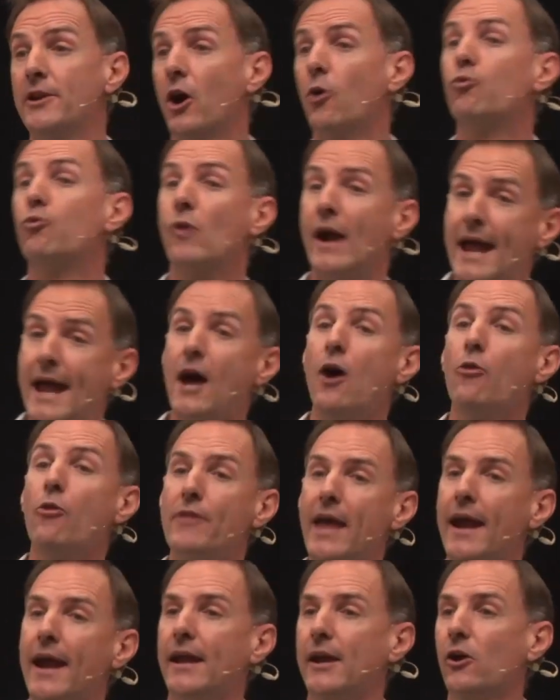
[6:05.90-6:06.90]
around
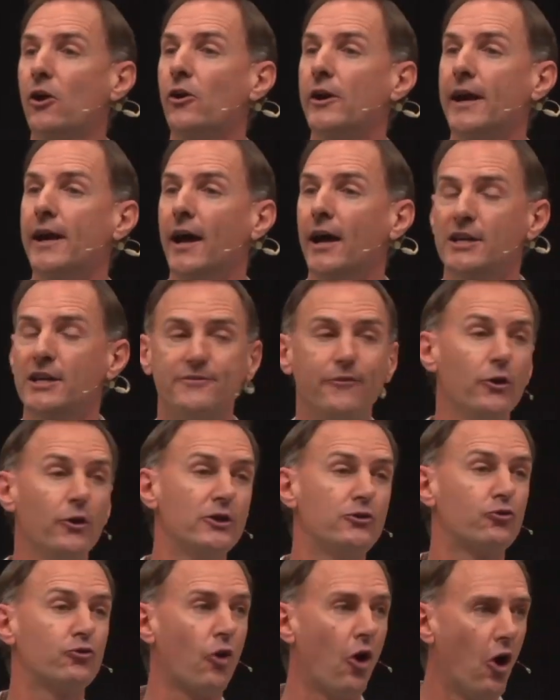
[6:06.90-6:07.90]
that area is very
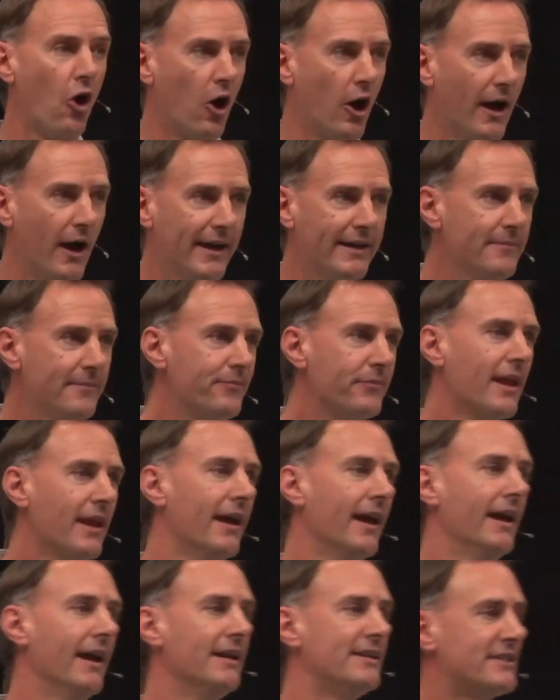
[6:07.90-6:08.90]
dry.
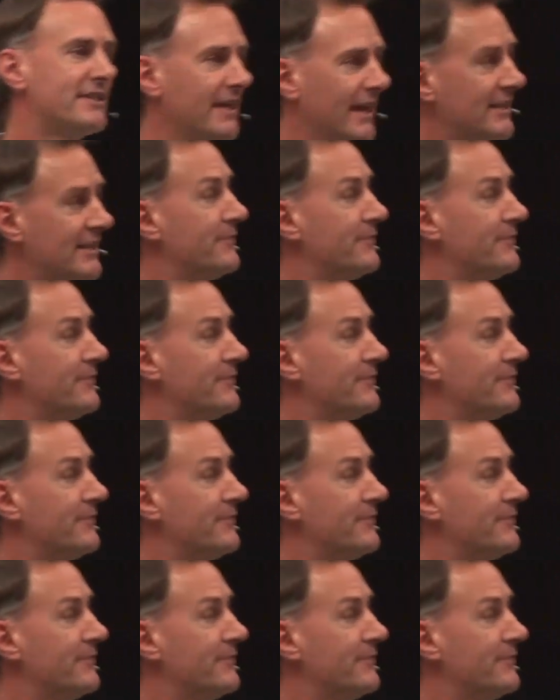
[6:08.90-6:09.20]
It's